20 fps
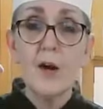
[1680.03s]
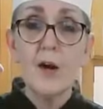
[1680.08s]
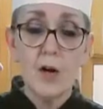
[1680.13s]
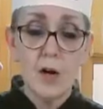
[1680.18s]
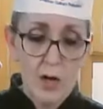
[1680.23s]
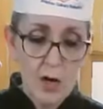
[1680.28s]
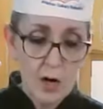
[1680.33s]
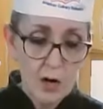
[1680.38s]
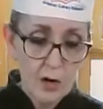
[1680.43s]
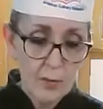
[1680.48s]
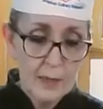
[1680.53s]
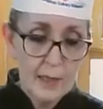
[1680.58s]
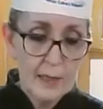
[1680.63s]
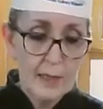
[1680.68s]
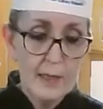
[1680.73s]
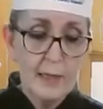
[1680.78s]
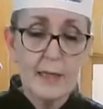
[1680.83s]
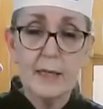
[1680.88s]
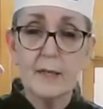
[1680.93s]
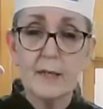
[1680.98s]
already
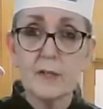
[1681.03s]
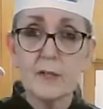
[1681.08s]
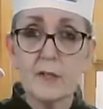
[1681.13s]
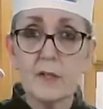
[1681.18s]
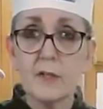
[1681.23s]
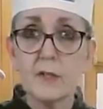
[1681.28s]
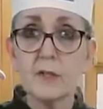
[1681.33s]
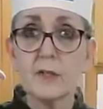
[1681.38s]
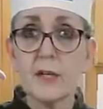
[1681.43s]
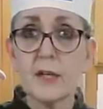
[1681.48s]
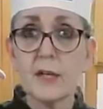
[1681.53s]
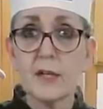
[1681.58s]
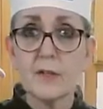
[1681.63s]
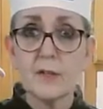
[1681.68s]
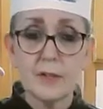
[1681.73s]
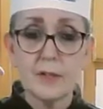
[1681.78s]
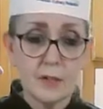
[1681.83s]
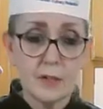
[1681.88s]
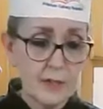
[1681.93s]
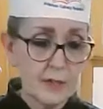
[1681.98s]
in the
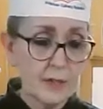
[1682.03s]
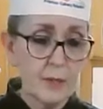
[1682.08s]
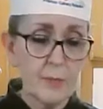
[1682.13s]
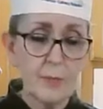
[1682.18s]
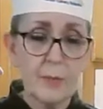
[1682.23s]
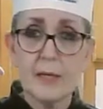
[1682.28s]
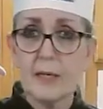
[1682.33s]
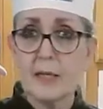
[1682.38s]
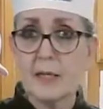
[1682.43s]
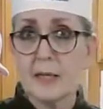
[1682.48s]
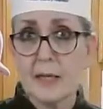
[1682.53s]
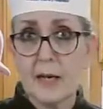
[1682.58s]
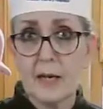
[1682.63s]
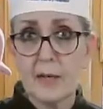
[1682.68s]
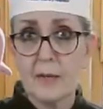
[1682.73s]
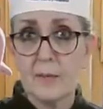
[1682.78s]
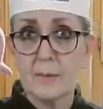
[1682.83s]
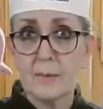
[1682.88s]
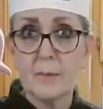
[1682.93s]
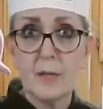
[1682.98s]
newsletter. They're ready to
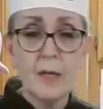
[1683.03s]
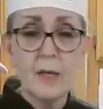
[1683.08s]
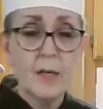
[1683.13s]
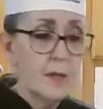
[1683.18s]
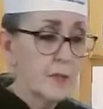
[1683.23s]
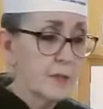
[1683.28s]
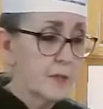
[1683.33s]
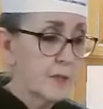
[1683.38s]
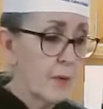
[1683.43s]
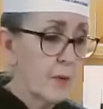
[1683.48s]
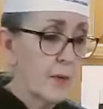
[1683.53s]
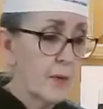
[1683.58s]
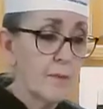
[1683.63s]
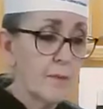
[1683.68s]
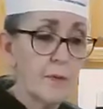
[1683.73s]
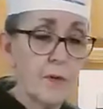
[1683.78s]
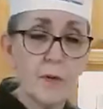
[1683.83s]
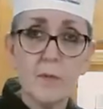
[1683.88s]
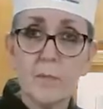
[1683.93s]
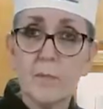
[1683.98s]
go. So if
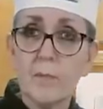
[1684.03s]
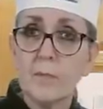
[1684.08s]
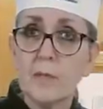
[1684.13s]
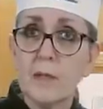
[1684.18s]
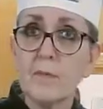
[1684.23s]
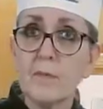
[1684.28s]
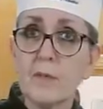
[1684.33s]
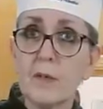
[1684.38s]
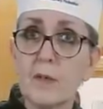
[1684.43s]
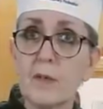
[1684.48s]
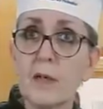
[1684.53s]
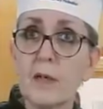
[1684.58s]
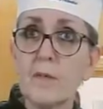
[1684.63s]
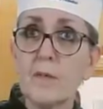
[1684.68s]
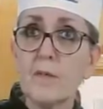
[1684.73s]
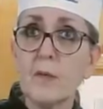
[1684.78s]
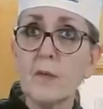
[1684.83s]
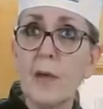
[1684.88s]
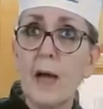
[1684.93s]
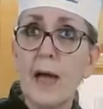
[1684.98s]

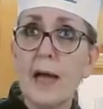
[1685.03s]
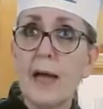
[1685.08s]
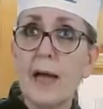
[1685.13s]
you have